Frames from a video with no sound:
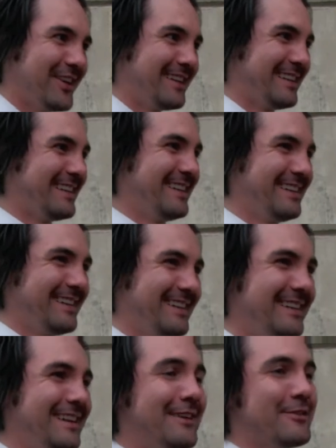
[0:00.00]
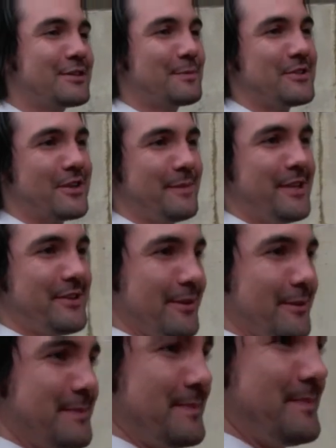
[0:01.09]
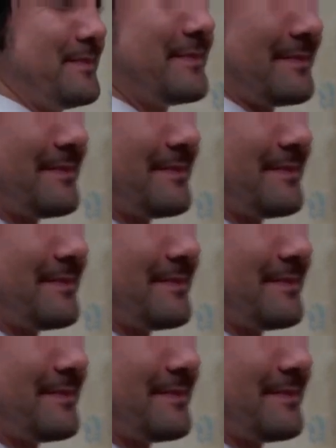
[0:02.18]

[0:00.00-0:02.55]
Yeah. it was a pleasure to meet you. Thank